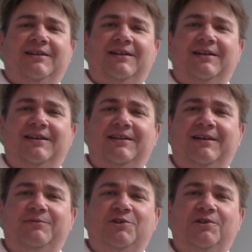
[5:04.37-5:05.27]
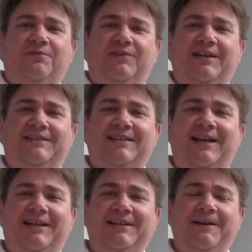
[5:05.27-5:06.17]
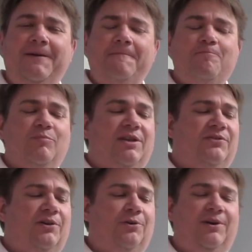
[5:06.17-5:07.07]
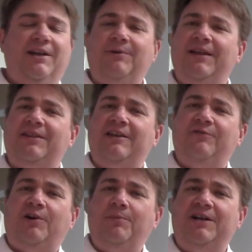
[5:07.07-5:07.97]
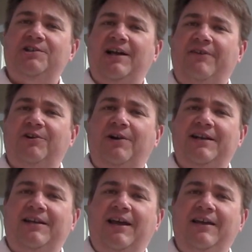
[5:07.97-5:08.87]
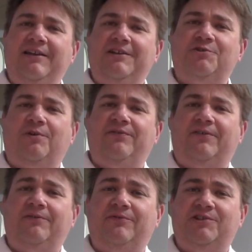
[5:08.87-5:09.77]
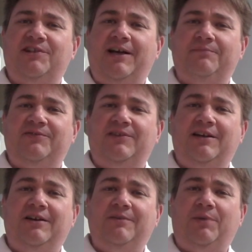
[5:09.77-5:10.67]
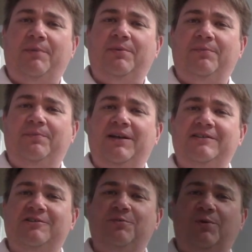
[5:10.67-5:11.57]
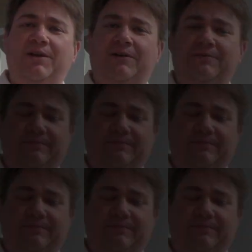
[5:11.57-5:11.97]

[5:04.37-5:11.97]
that I'm sure you'll find exciting. So anyway, thank you very much and have a great day. Enjoy Ver Versatop's Pipe and Base 2.0.